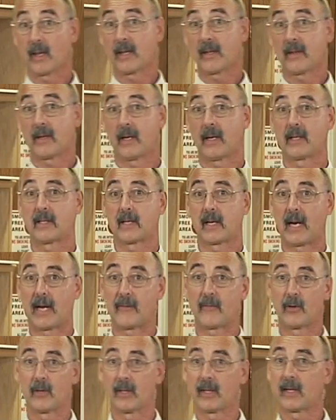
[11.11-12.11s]
of the things that
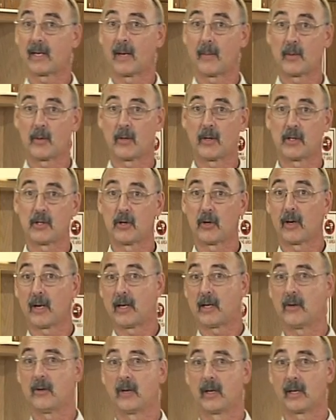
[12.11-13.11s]
I've really come to
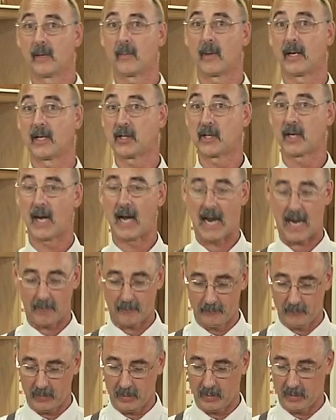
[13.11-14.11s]
enjoy doing in my
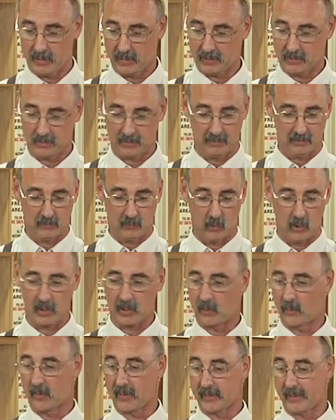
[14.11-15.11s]
shop is
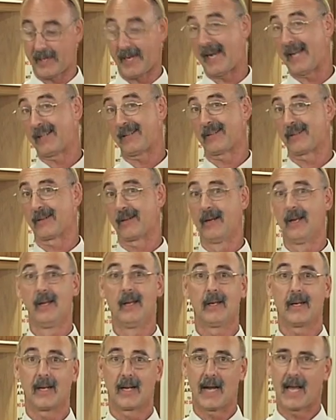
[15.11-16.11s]
working with antler.
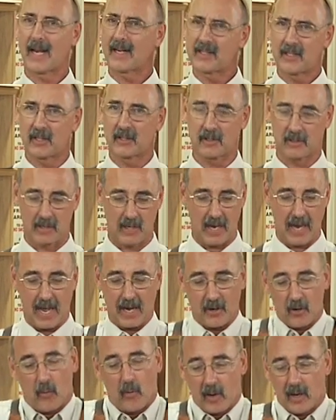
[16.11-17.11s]
And I
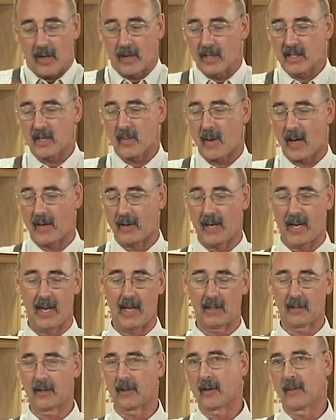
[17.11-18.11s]
don't know what it is about
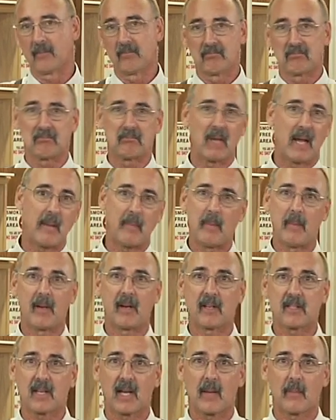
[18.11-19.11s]
antler, maybe
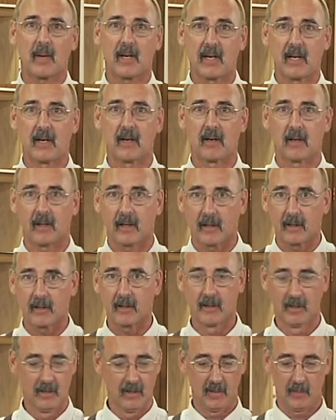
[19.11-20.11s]
because I'm a deer
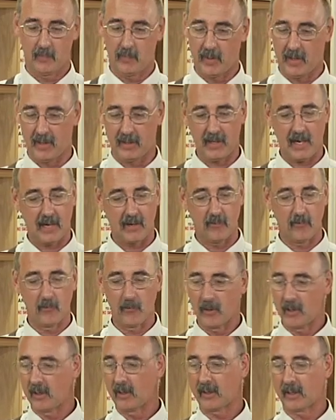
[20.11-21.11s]
hunter, but I
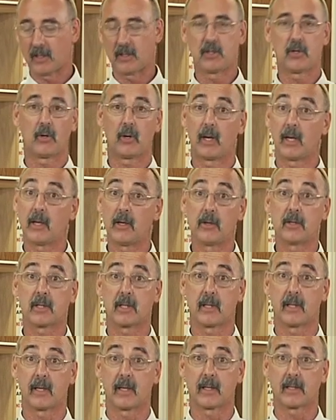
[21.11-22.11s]
really enjoy
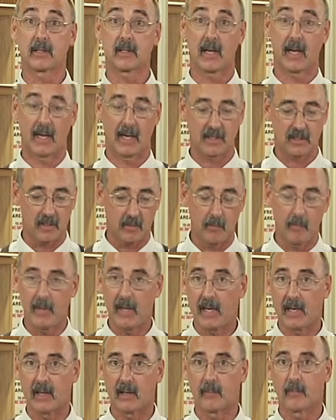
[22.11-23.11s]
using this as a
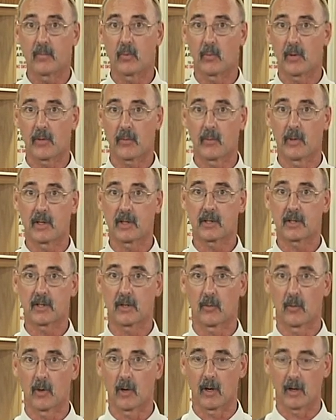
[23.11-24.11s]
medium with which
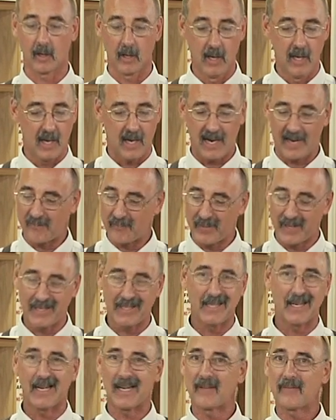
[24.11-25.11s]
to work. I've
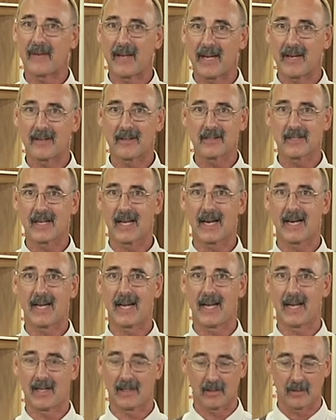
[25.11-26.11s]
made knife handles out
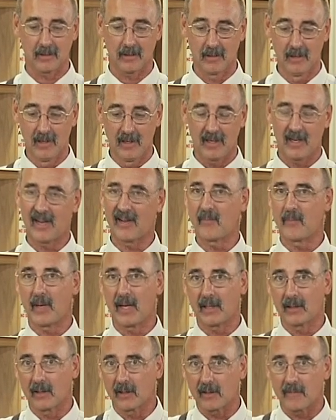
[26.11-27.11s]
of antler. I've
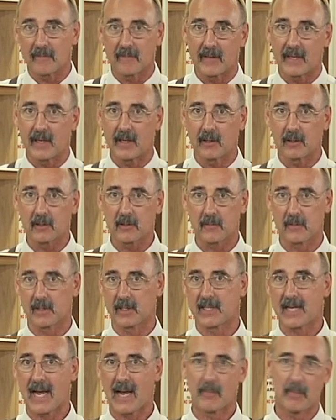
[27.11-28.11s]
made little finials for
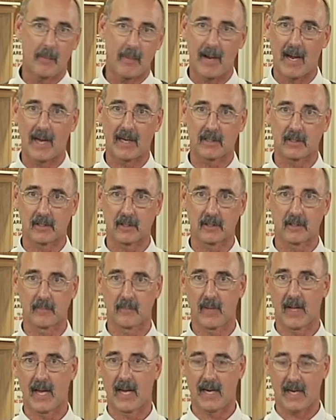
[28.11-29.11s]
the top boxes
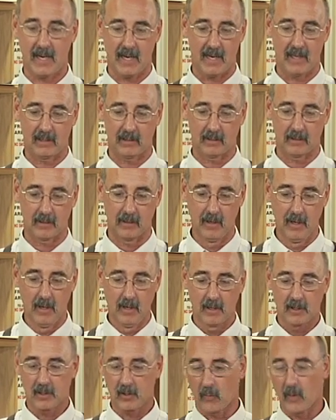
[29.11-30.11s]
out of antler.
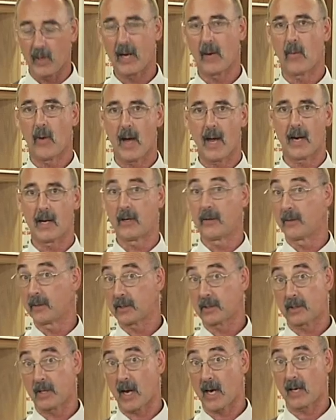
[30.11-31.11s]
So what I want to do
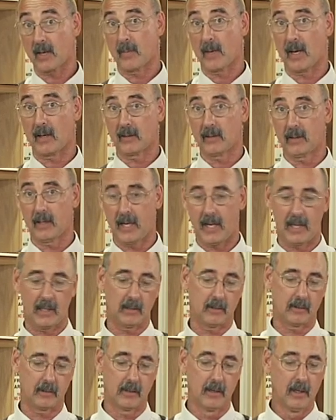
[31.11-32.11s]
is talk about
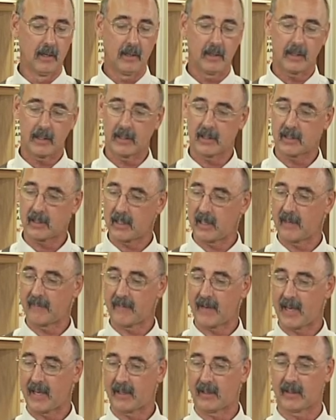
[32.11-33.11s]
antler and see
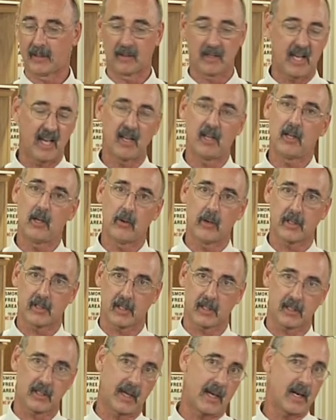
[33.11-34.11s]
if I can get you as
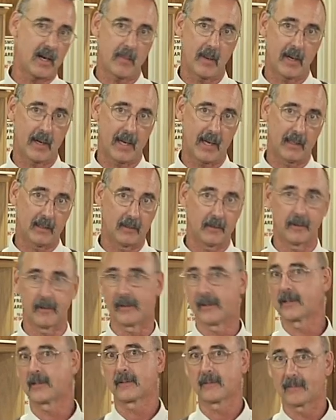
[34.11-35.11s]
excited about antler
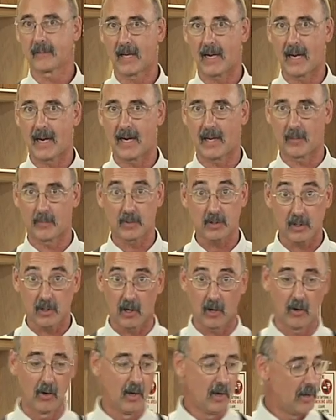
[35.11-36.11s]
as I am.
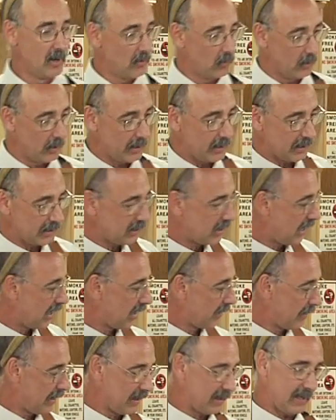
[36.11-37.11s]
So we're going to
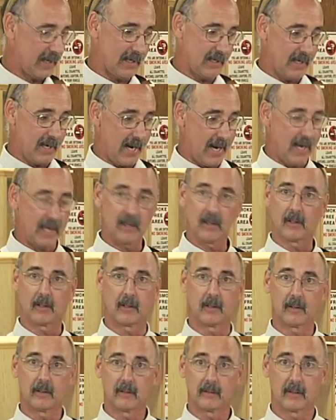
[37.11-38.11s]
talk about getting
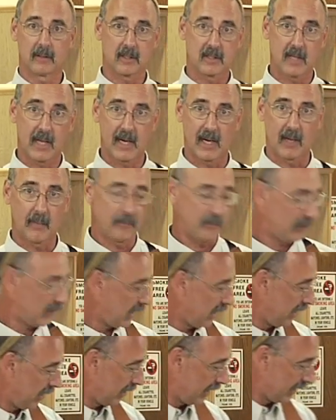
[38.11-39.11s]
antler set up
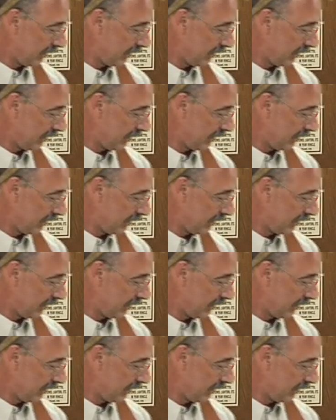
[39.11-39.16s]
here